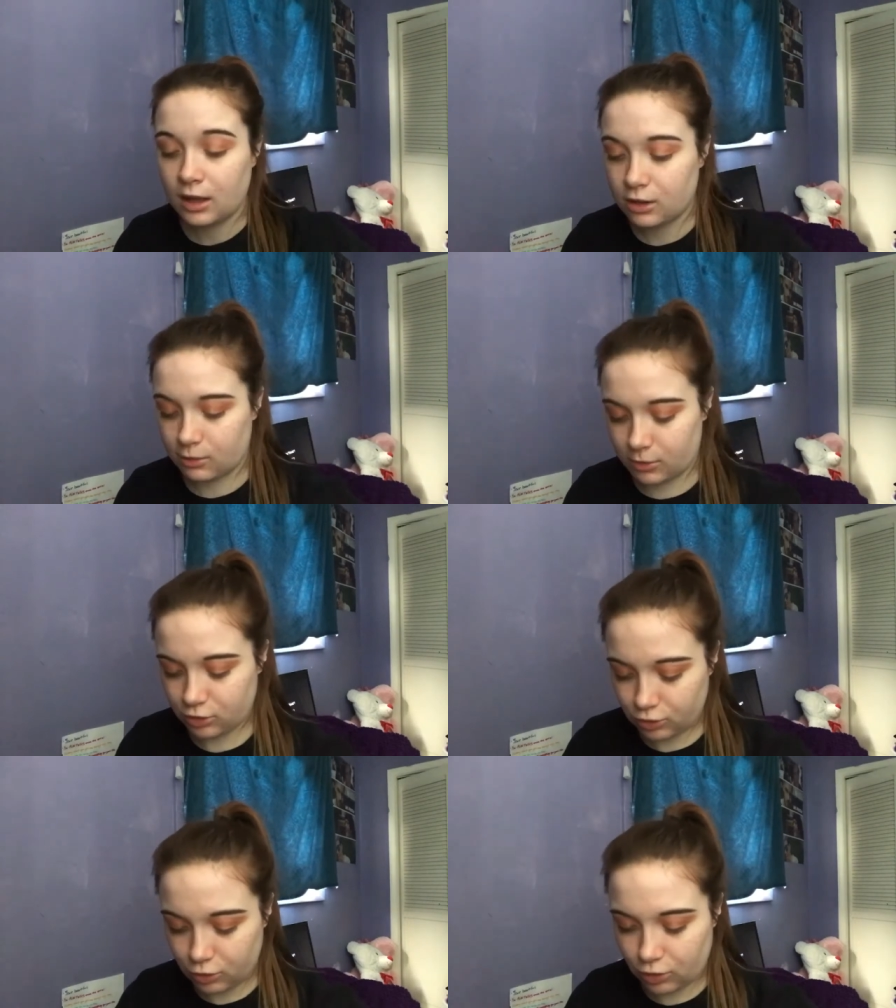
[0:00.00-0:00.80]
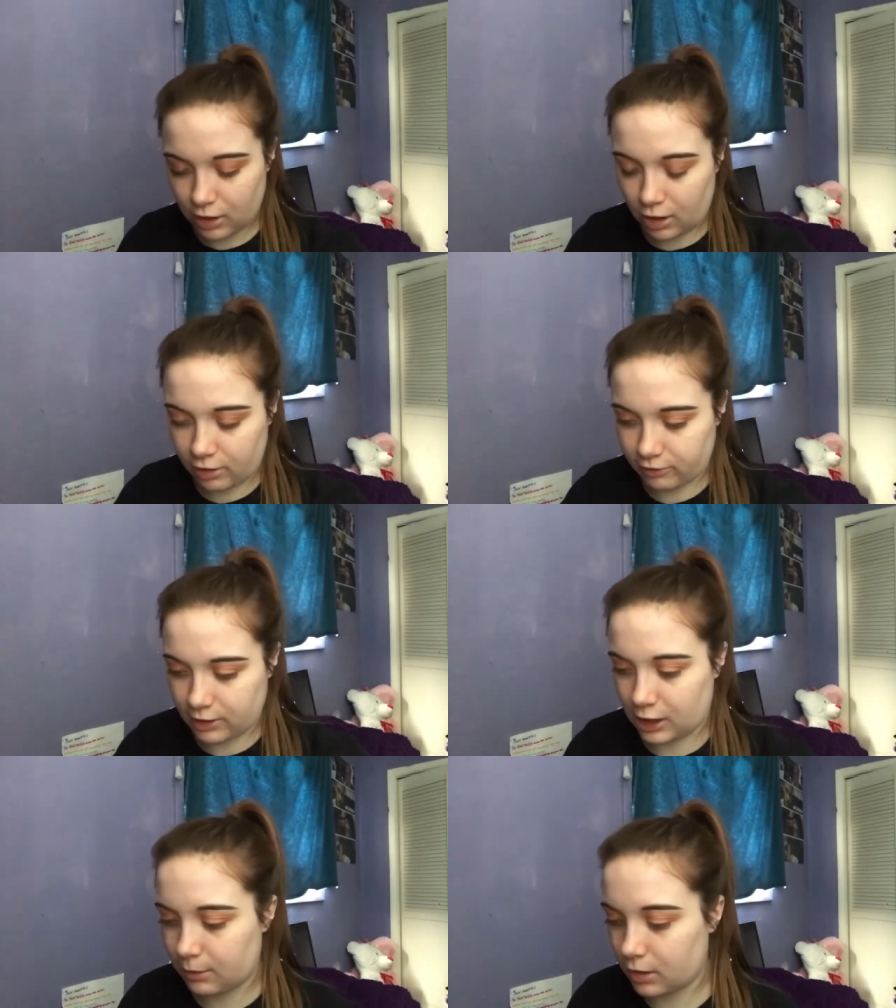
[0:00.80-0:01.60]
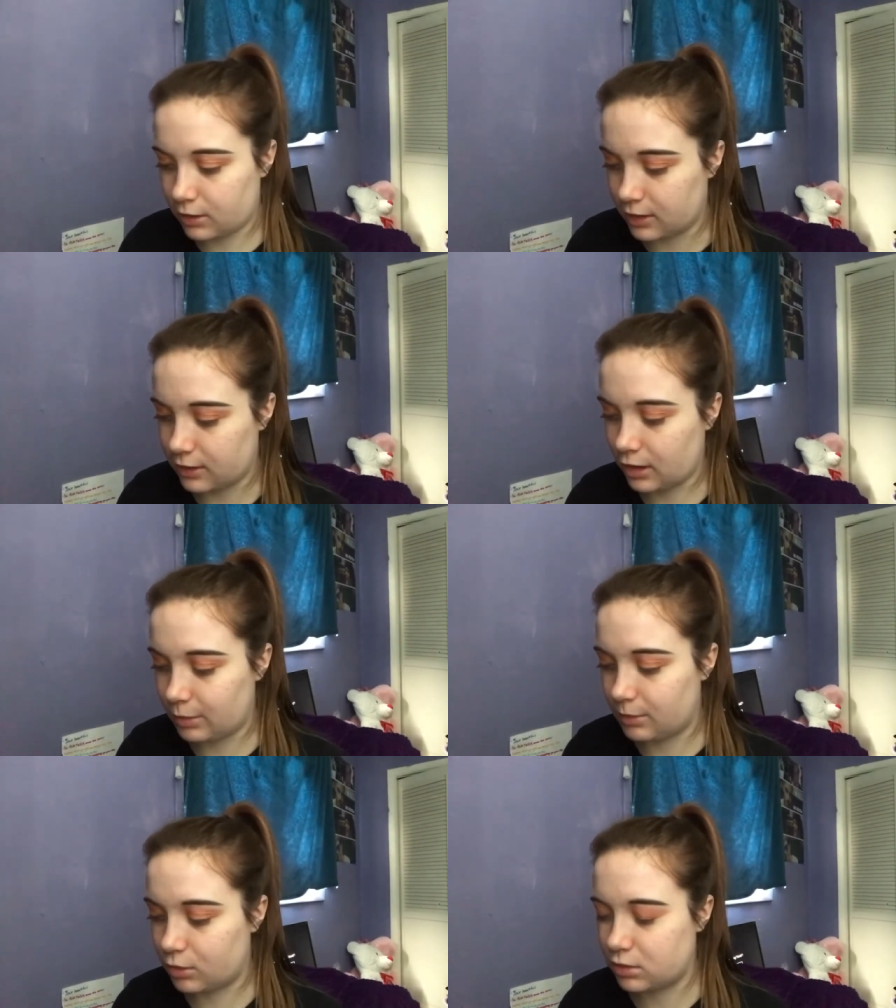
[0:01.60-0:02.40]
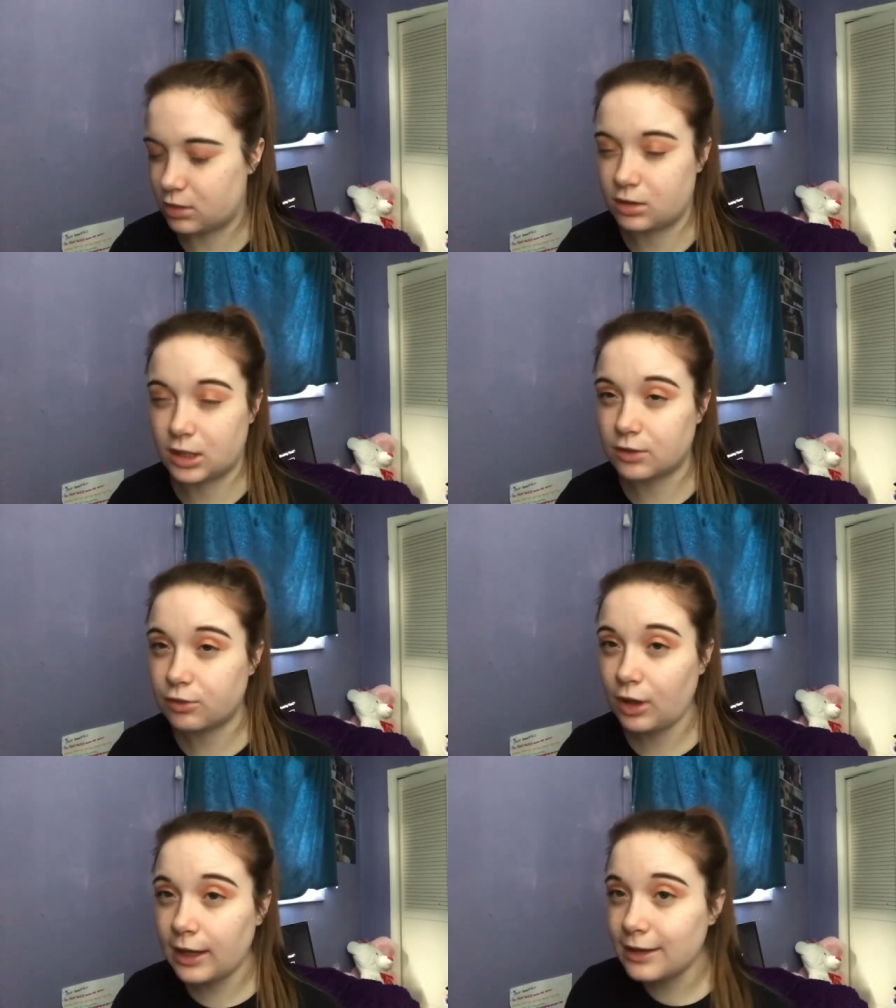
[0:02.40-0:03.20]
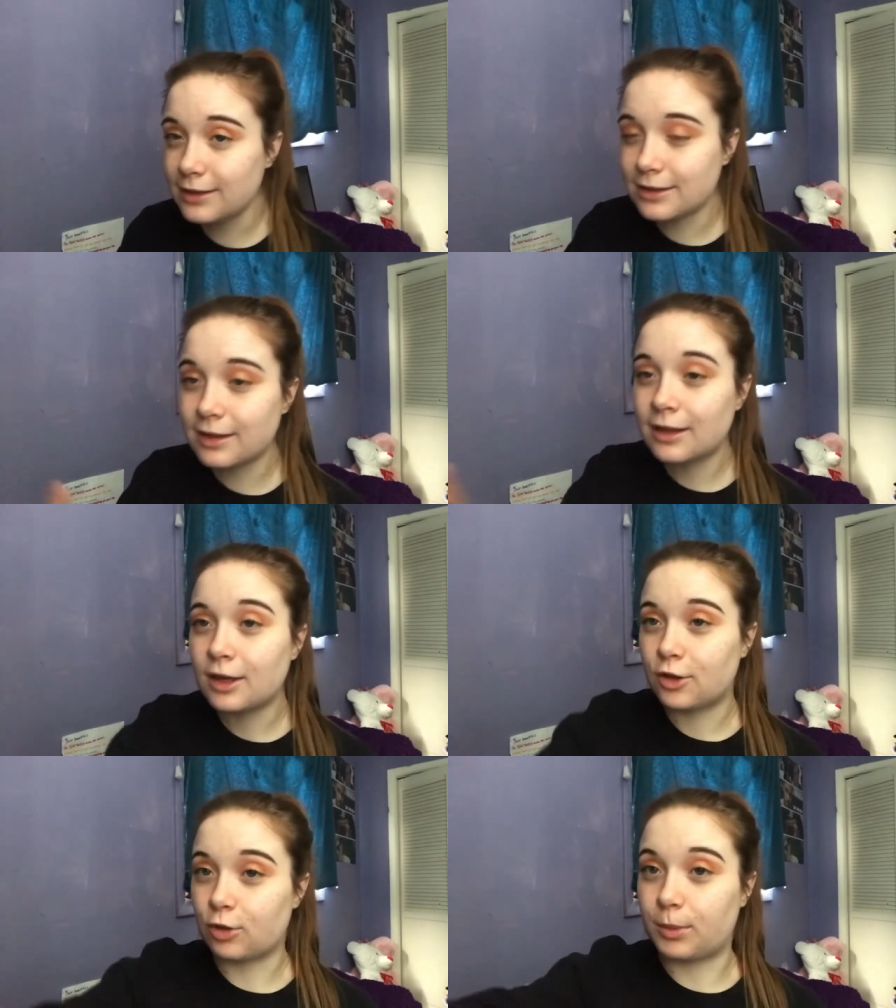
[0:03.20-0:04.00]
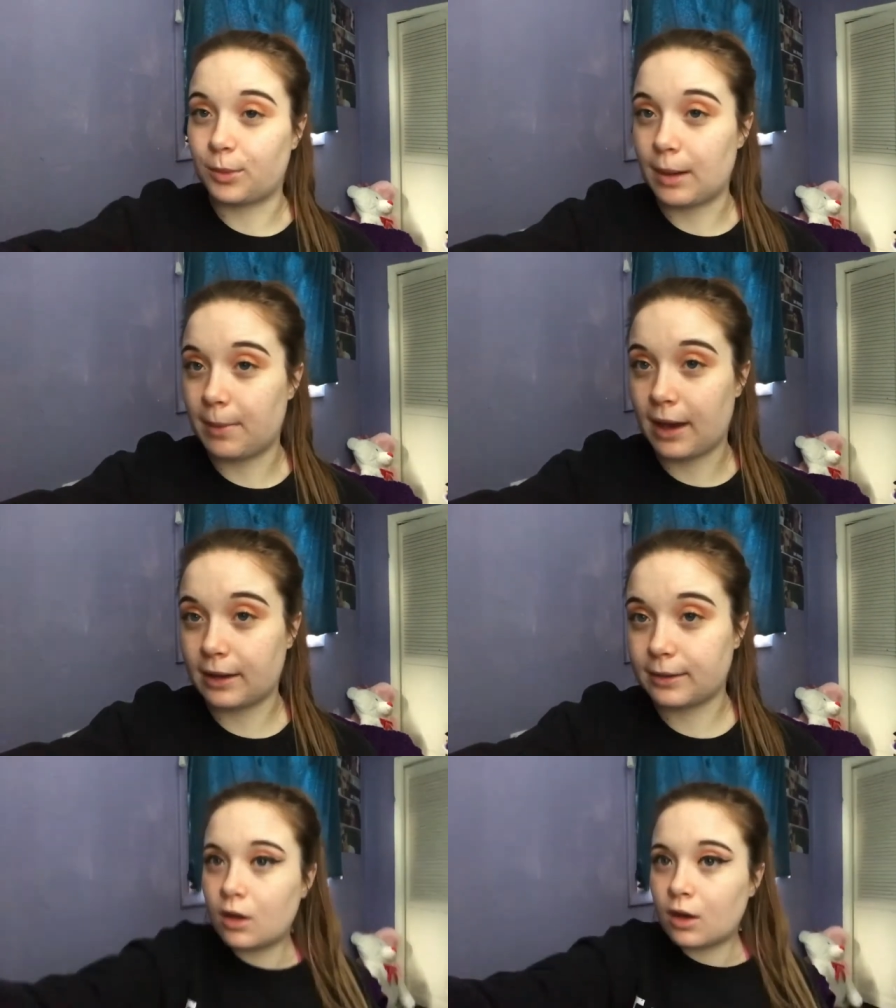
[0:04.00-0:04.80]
So I'm just going to do that off camera because I think I'll be more successful at it. So I'll be right back.